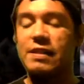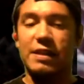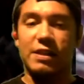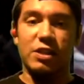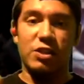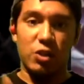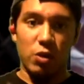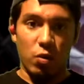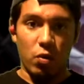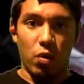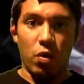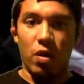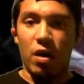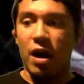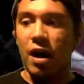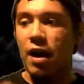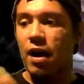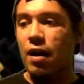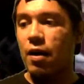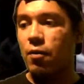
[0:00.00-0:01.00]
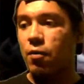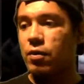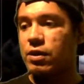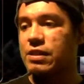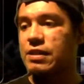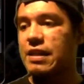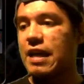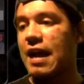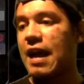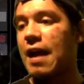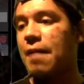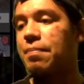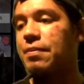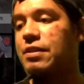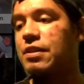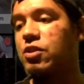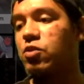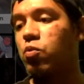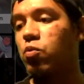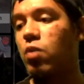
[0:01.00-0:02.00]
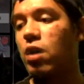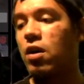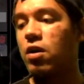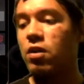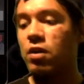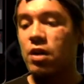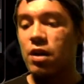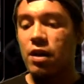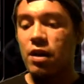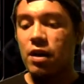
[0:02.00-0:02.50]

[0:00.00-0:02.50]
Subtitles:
because you will once that happens as well,